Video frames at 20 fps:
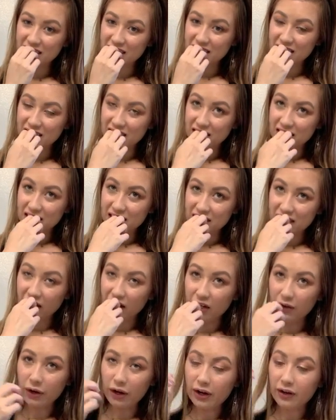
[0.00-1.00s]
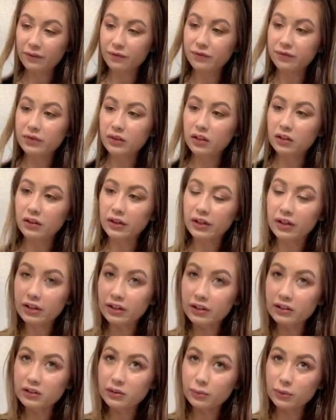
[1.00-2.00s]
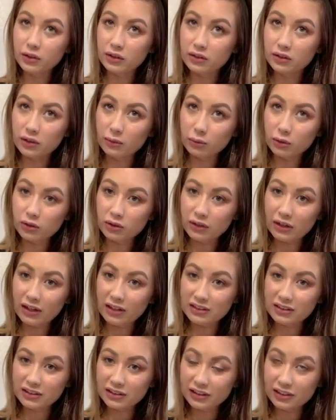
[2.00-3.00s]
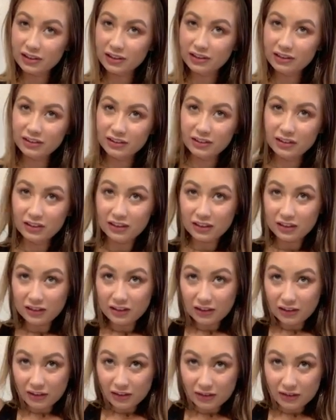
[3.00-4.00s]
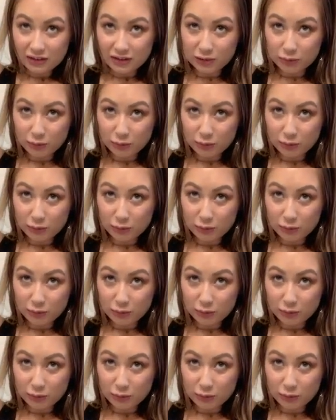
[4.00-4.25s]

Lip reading: Okay, all right, I guess I'm gonna double elastic this one.